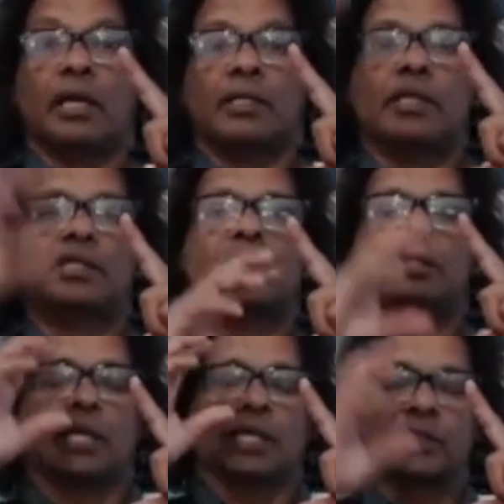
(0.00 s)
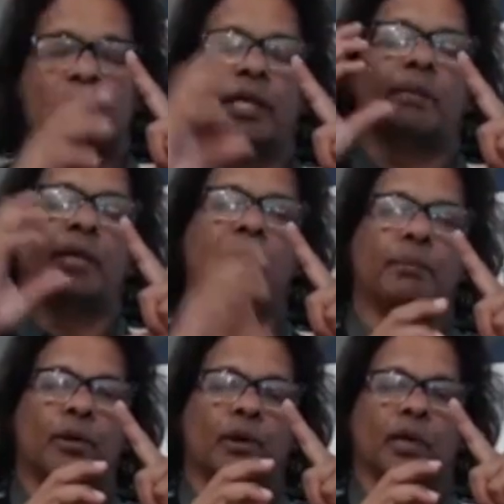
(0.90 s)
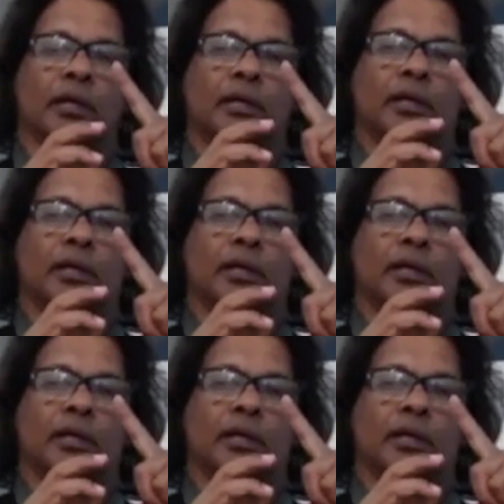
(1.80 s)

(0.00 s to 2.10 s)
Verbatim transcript: This is extremely important